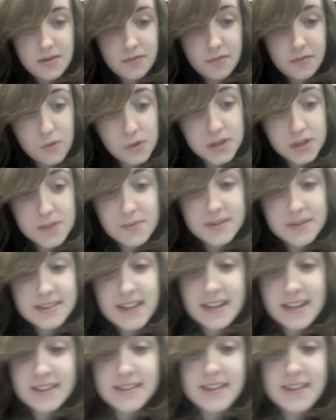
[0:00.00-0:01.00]

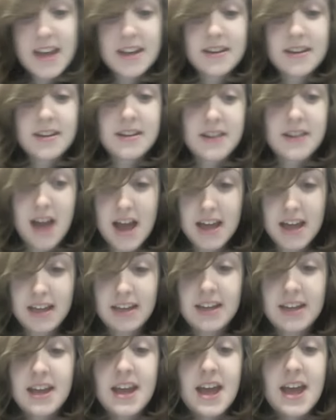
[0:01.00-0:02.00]
40% said
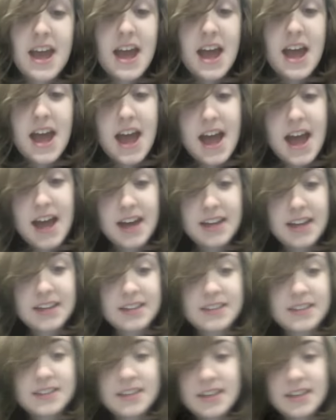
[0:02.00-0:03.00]
9,
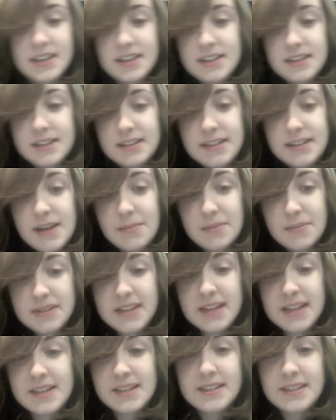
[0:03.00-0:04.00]
and
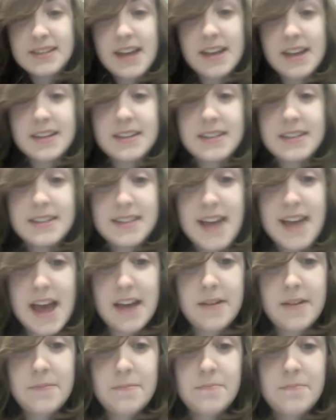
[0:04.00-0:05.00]
10% said
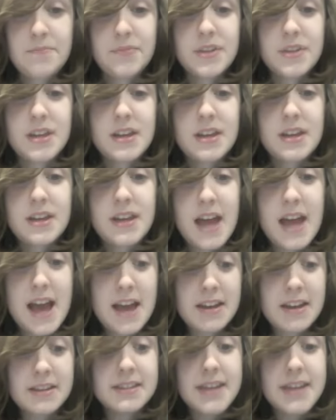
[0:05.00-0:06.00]
10,
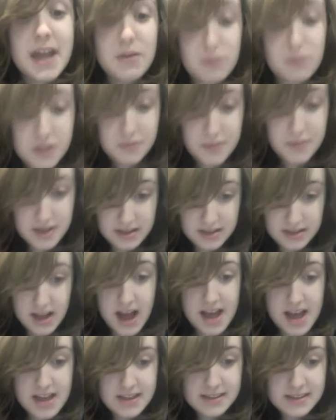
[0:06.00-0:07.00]
and 10 was being the
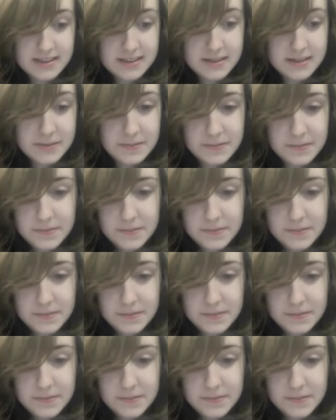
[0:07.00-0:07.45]
highest.